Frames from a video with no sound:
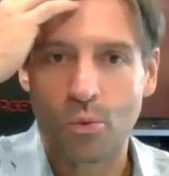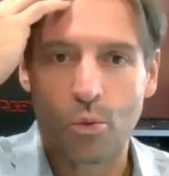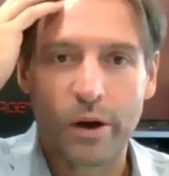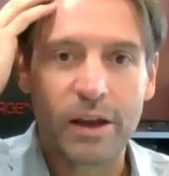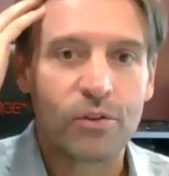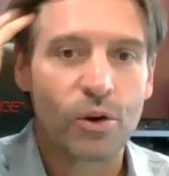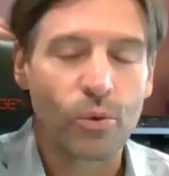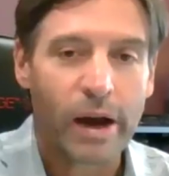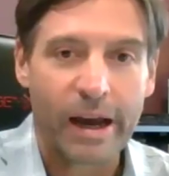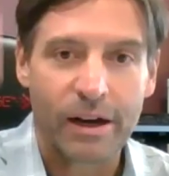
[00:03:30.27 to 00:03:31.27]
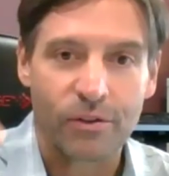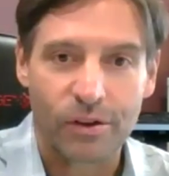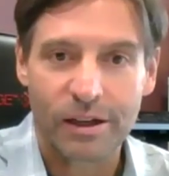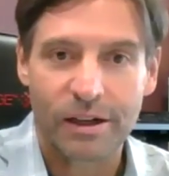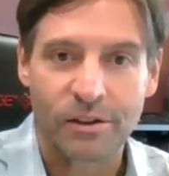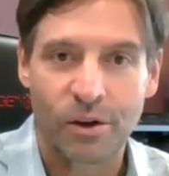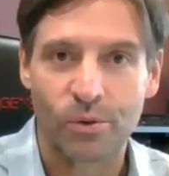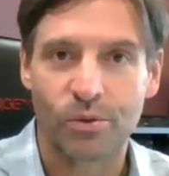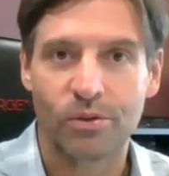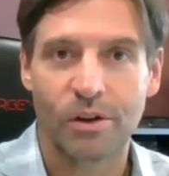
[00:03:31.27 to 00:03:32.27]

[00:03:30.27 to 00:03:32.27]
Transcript: waive your right of getting those.